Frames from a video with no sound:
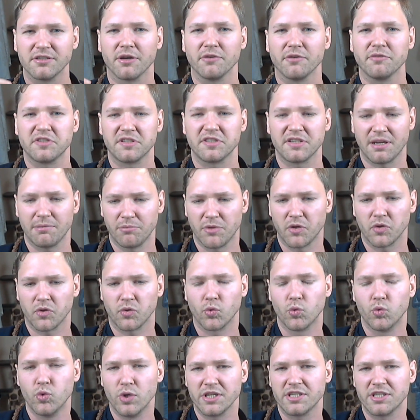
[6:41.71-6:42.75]
of someone
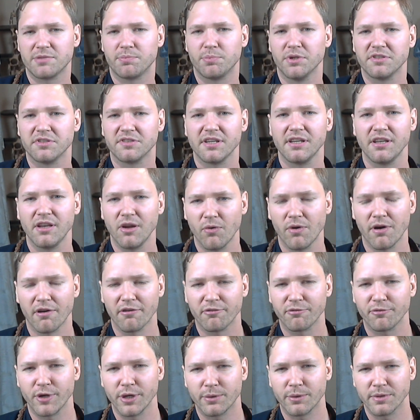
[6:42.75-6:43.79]
who experiences a lower
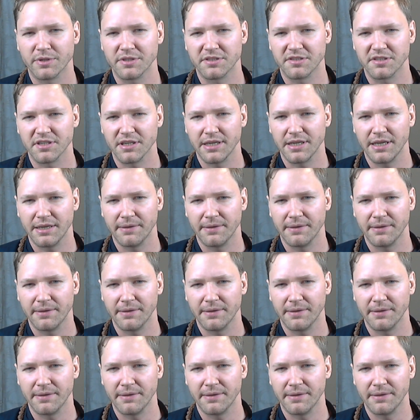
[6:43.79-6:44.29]
frequency.